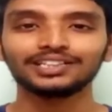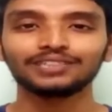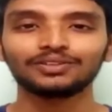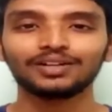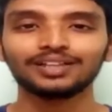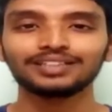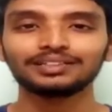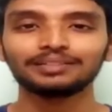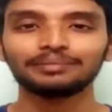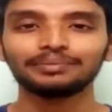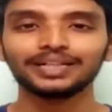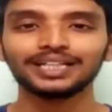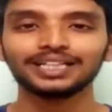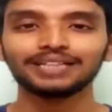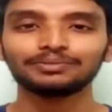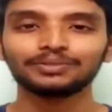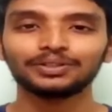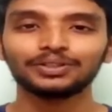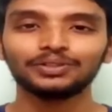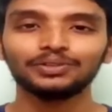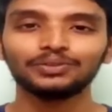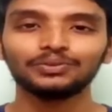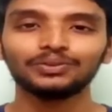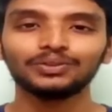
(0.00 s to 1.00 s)
So as a pass
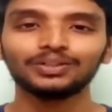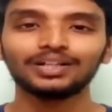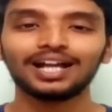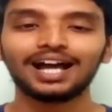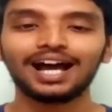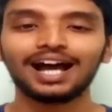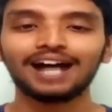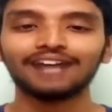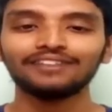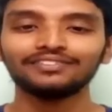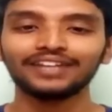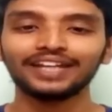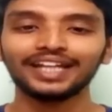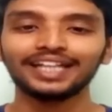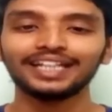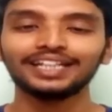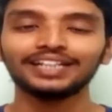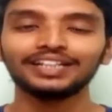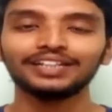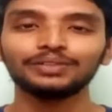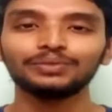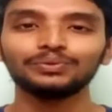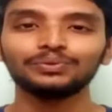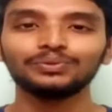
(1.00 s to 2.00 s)
you will have
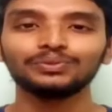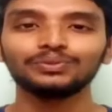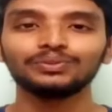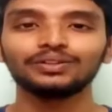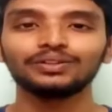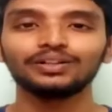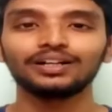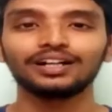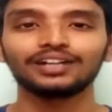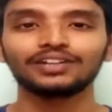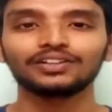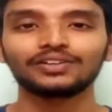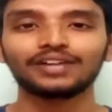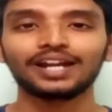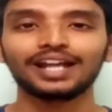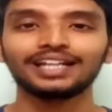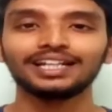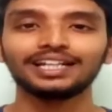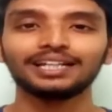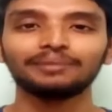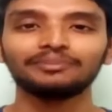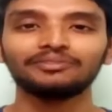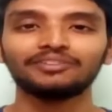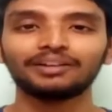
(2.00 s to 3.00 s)
80 to
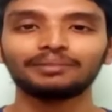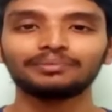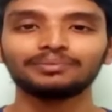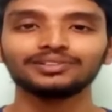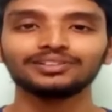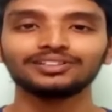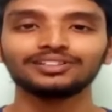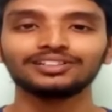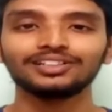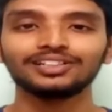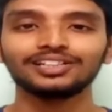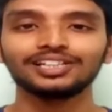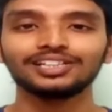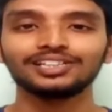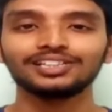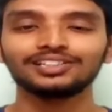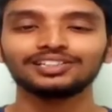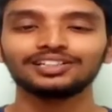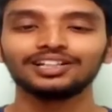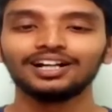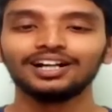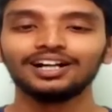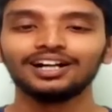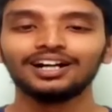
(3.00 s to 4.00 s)
95 percentage
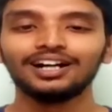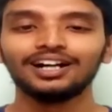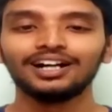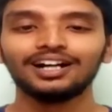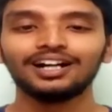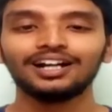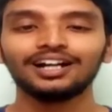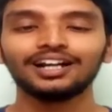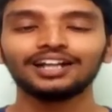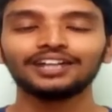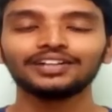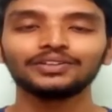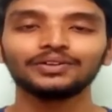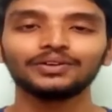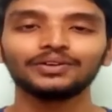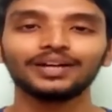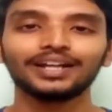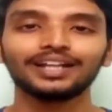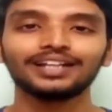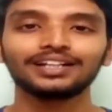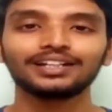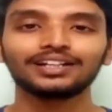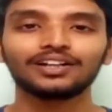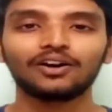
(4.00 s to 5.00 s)

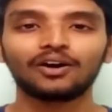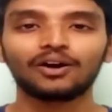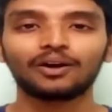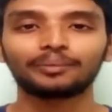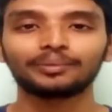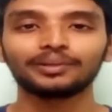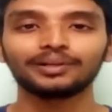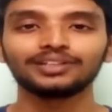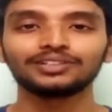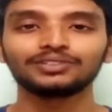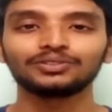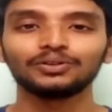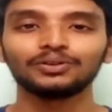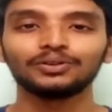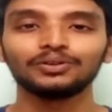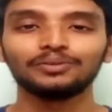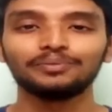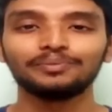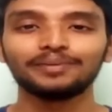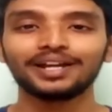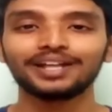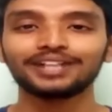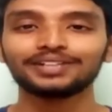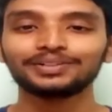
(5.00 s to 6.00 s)
in corporate.
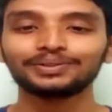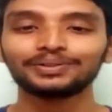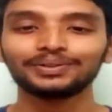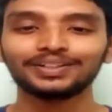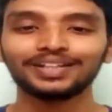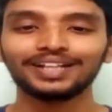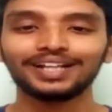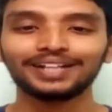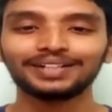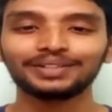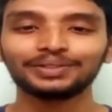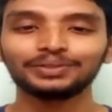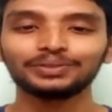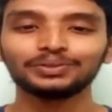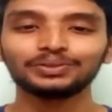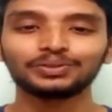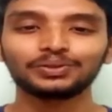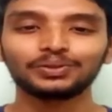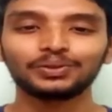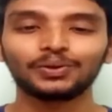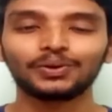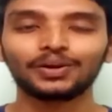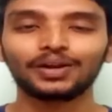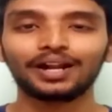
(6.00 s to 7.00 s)
So make sure that you
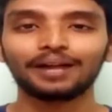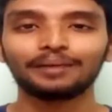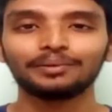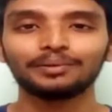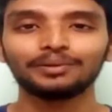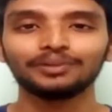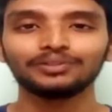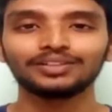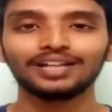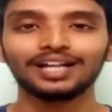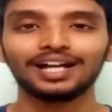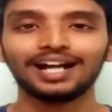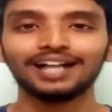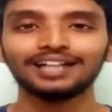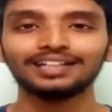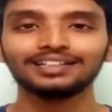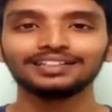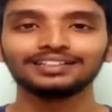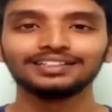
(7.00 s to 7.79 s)
score above that.